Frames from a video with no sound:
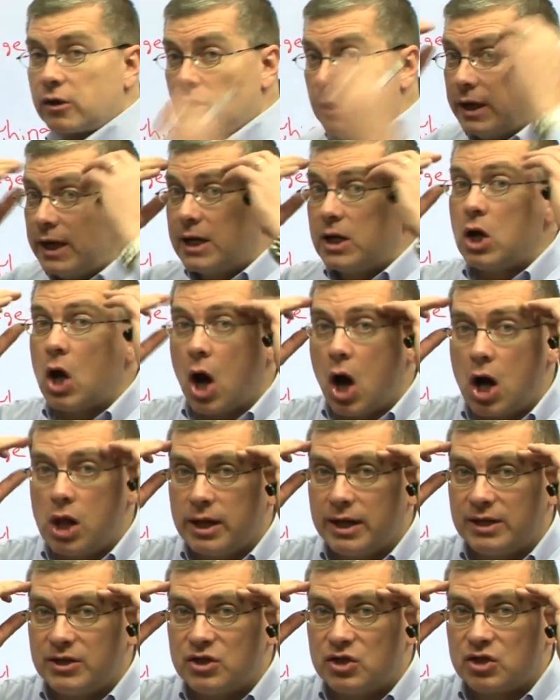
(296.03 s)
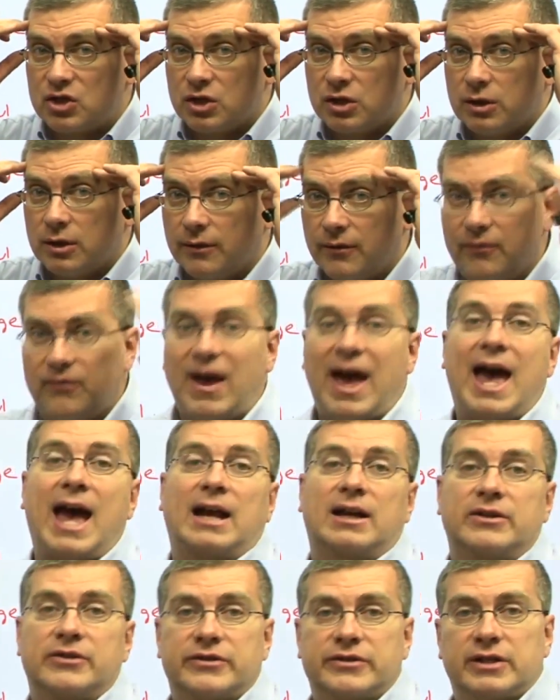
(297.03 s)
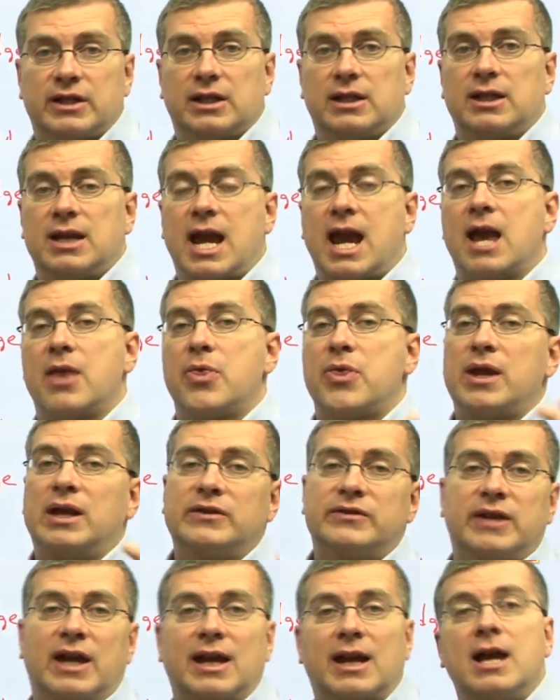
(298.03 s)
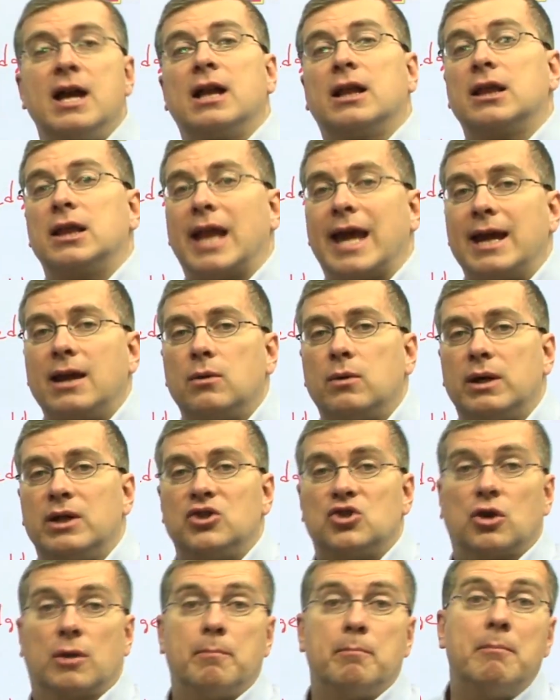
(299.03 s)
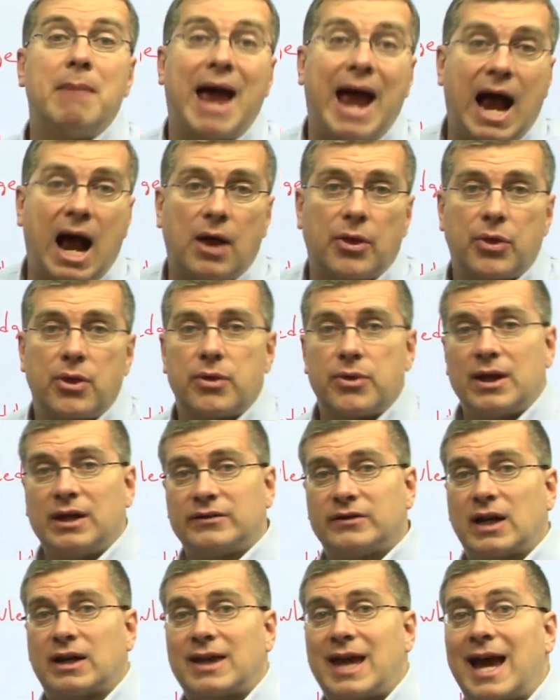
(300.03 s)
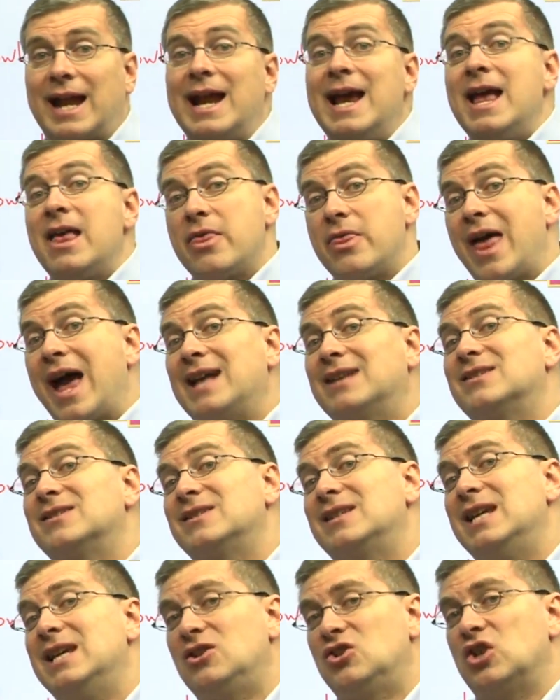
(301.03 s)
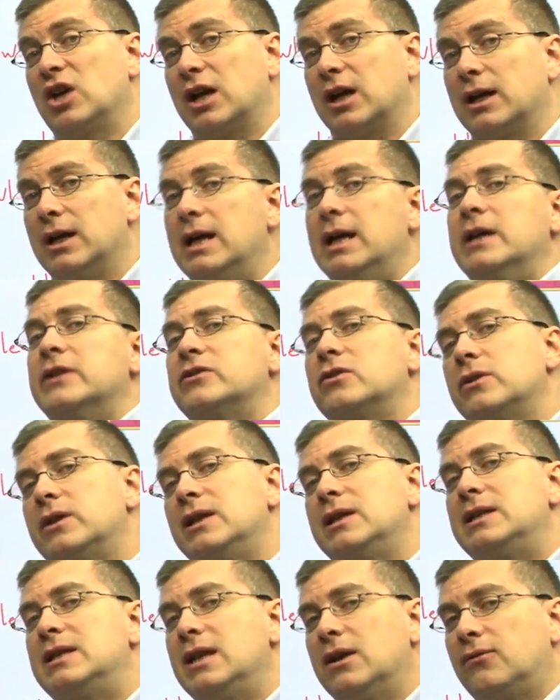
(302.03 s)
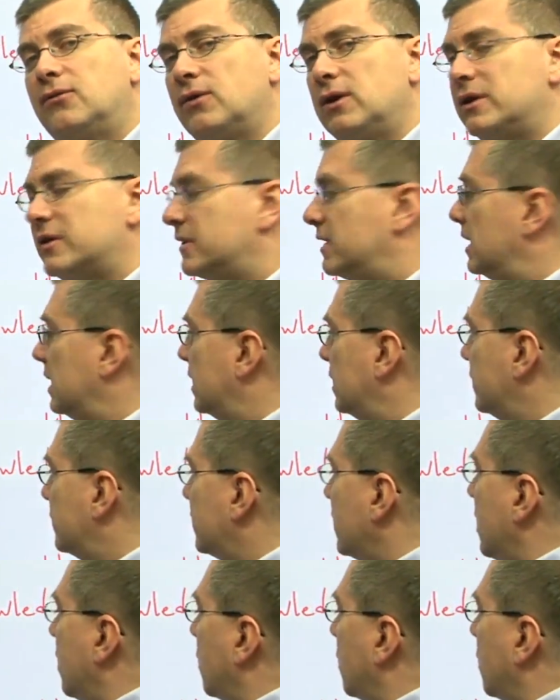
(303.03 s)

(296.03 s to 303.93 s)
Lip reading: learning knowledge, facts and things like language or math, things like that. That's teaching. So the difference is,